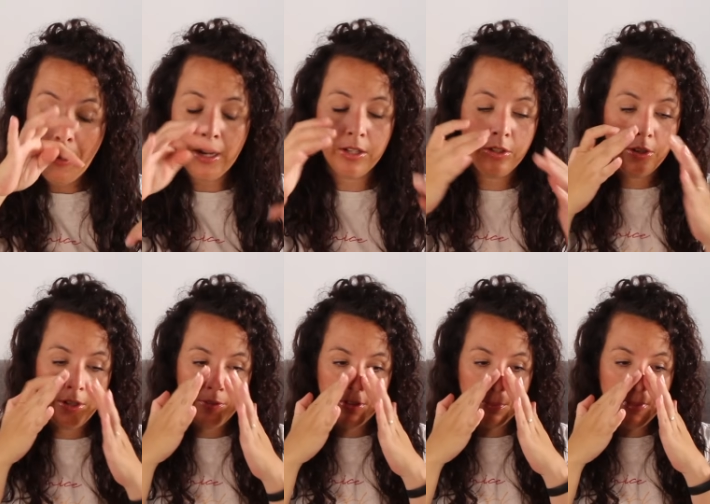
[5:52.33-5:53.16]
I don't know
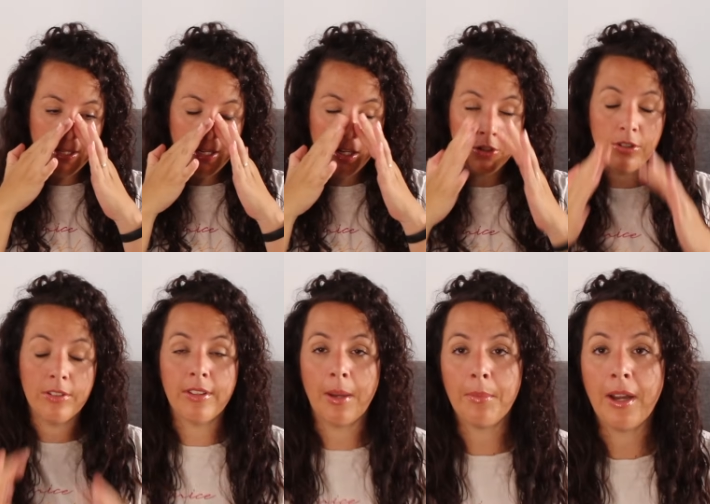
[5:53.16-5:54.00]
if it's the
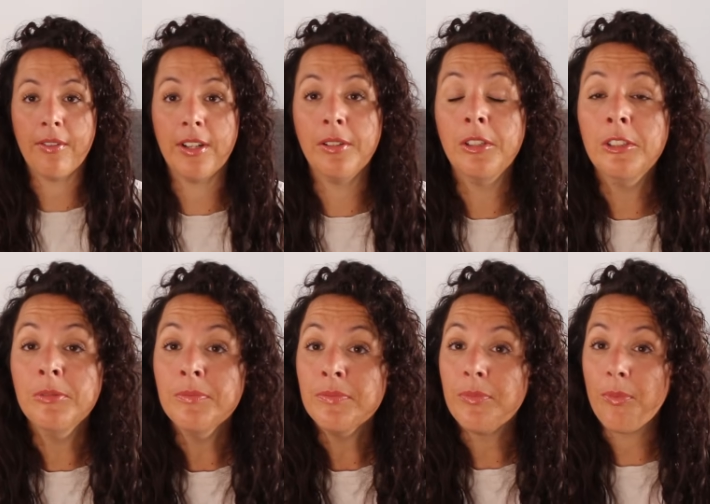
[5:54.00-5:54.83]
medications that I'm having
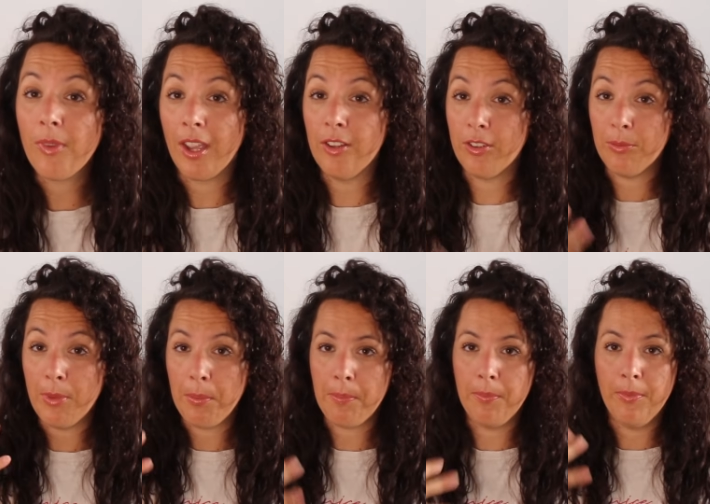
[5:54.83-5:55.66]
because of
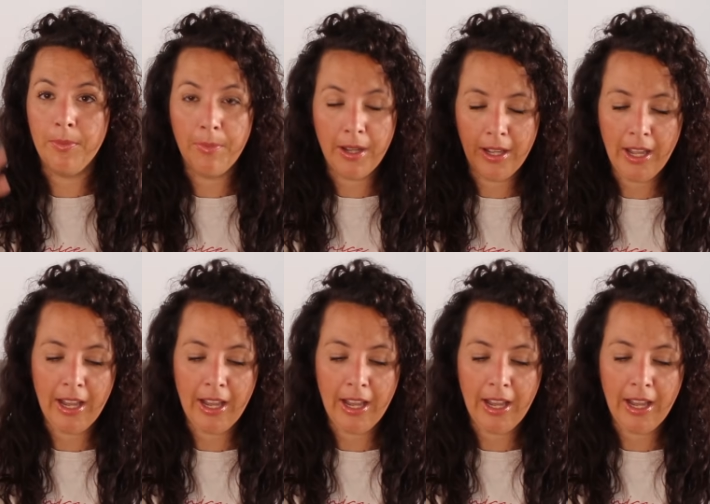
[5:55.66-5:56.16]
my, my